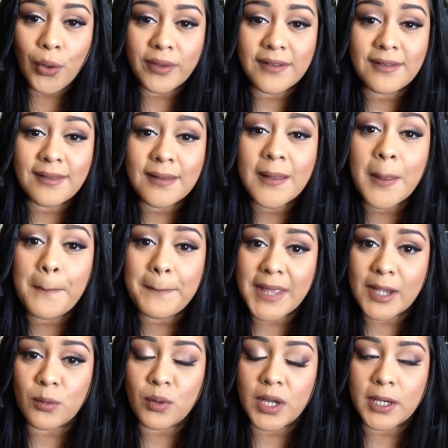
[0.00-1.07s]
this is a
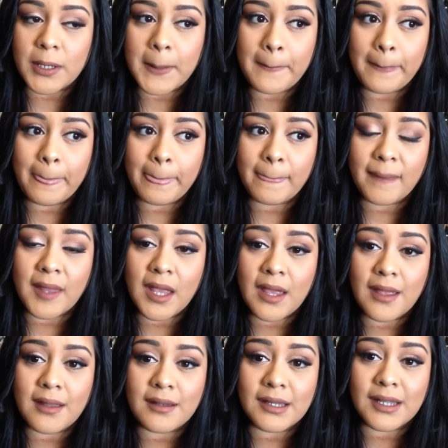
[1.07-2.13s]
big one,
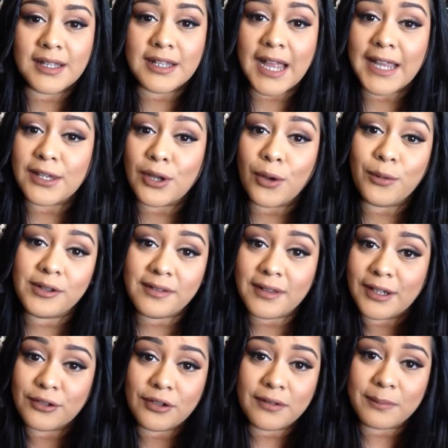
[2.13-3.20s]
and I know it's
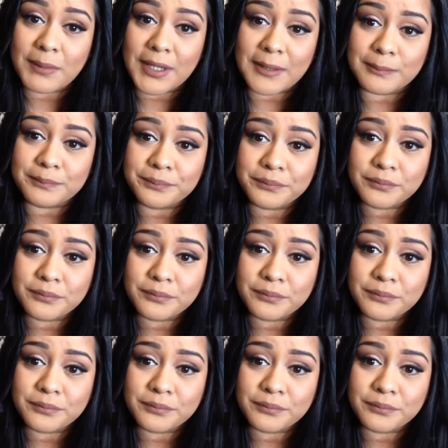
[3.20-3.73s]
not just me,